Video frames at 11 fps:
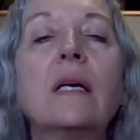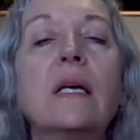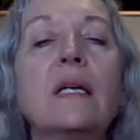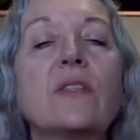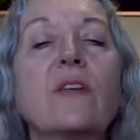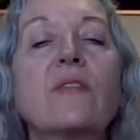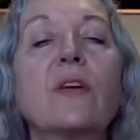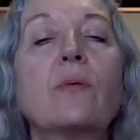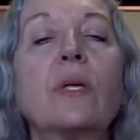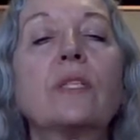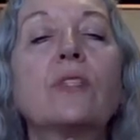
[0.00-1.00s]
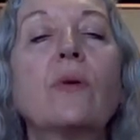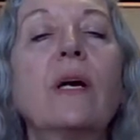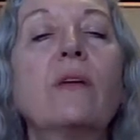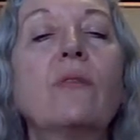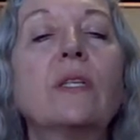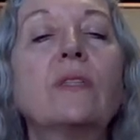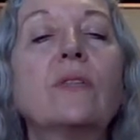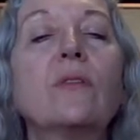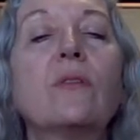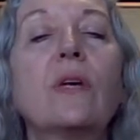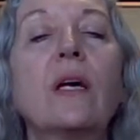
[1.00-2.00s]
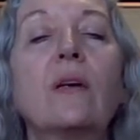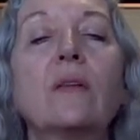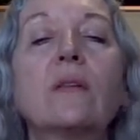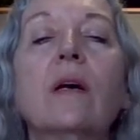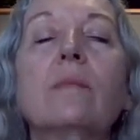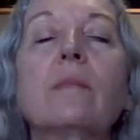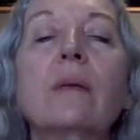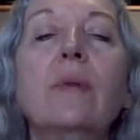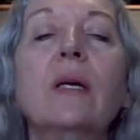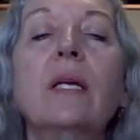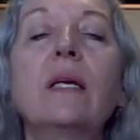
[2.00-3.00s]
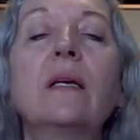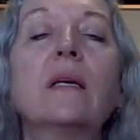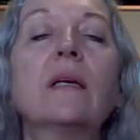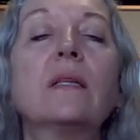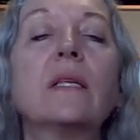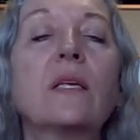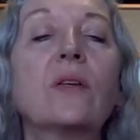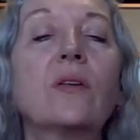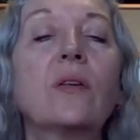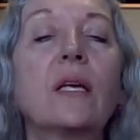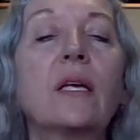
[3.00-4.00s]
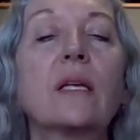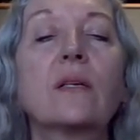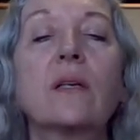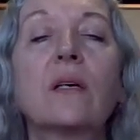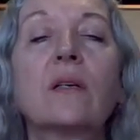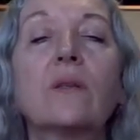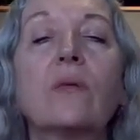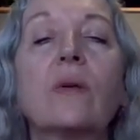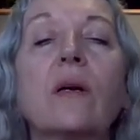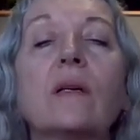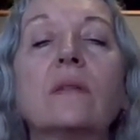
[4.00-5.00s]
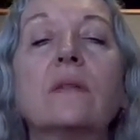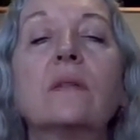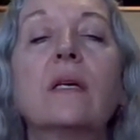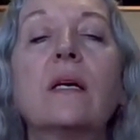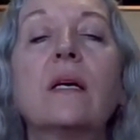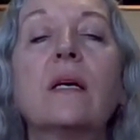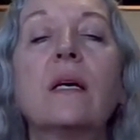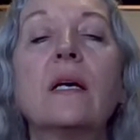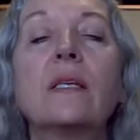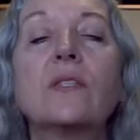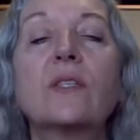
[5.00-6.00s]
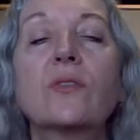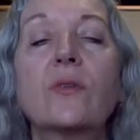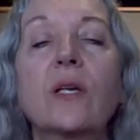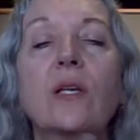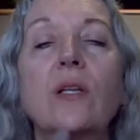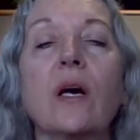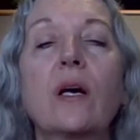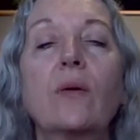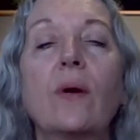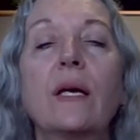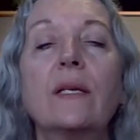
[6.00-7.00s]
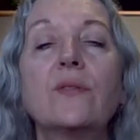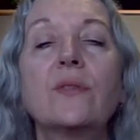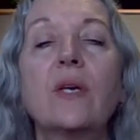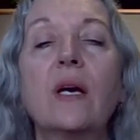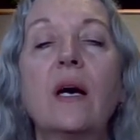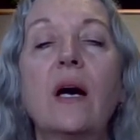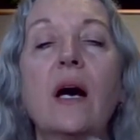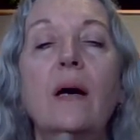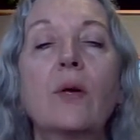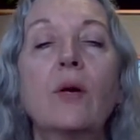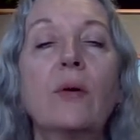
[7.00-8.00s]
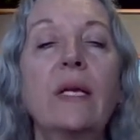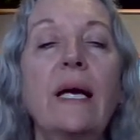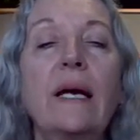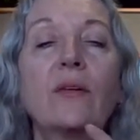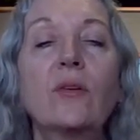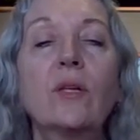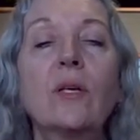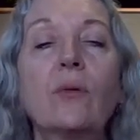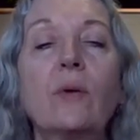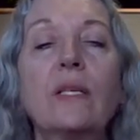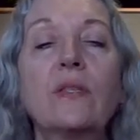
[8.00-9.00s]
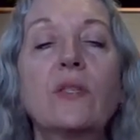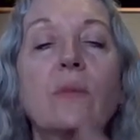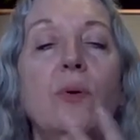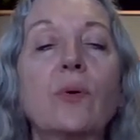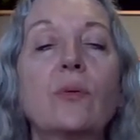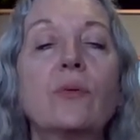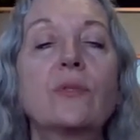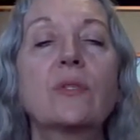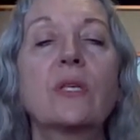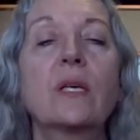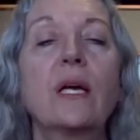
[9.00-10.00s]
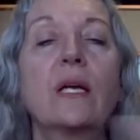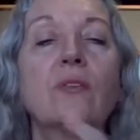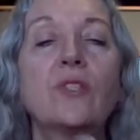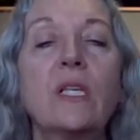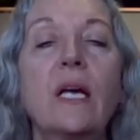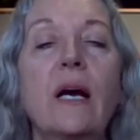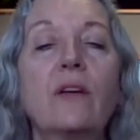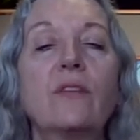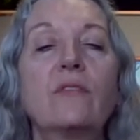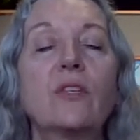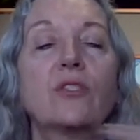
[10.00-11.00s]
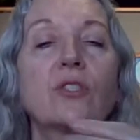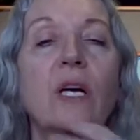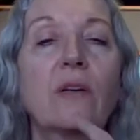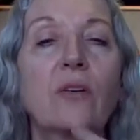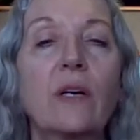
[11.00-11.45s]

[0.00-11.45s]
As if it went 12, 1, 2, 3 on my body, like you're looking at a clock on the wall. I'm just going clockwise. Going counterclockwise pulls energy out of your chakra.